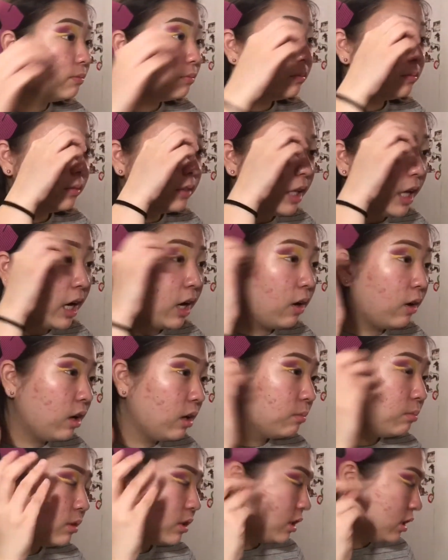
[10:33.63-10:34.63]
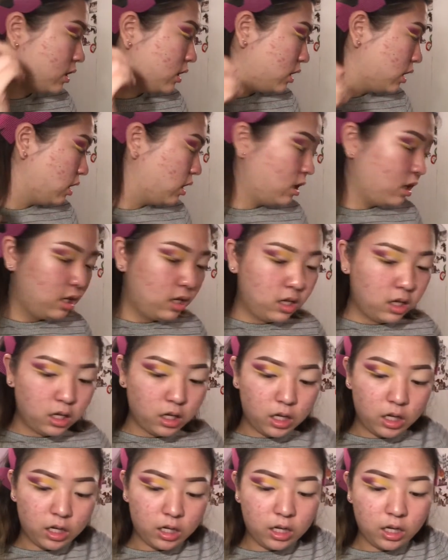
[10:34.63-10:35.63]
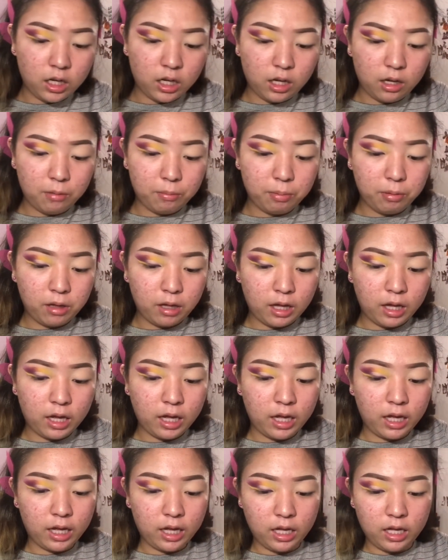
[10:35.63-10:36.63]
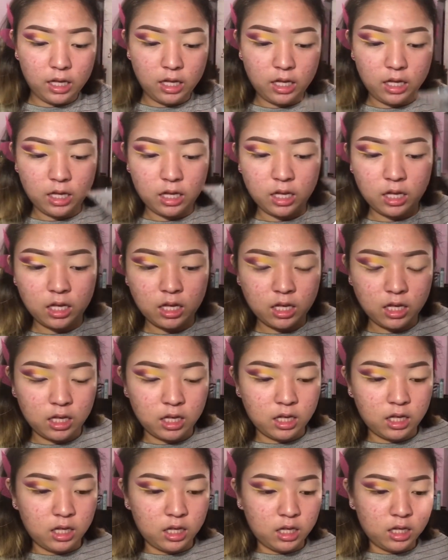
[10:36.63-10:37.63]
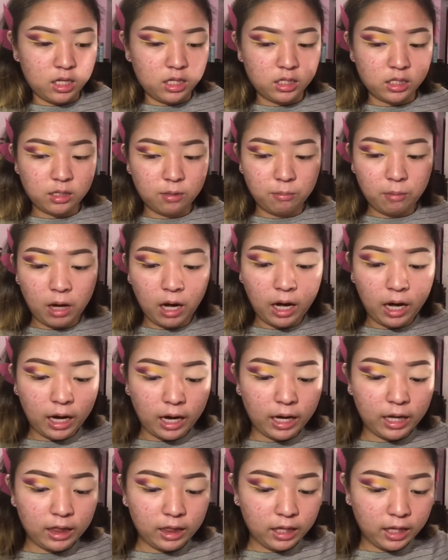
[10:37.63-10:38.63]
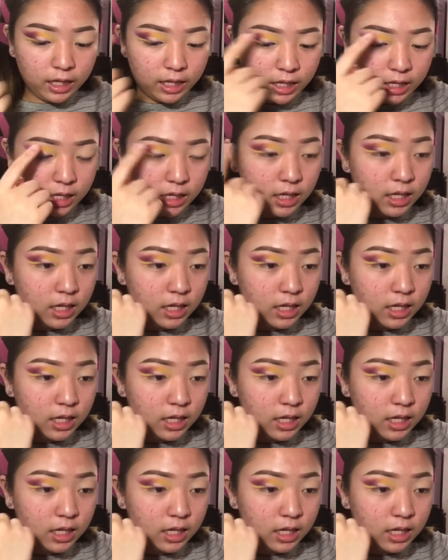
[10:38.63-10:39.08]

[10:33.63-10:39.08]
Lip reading: now I'm just gonna apply some highlight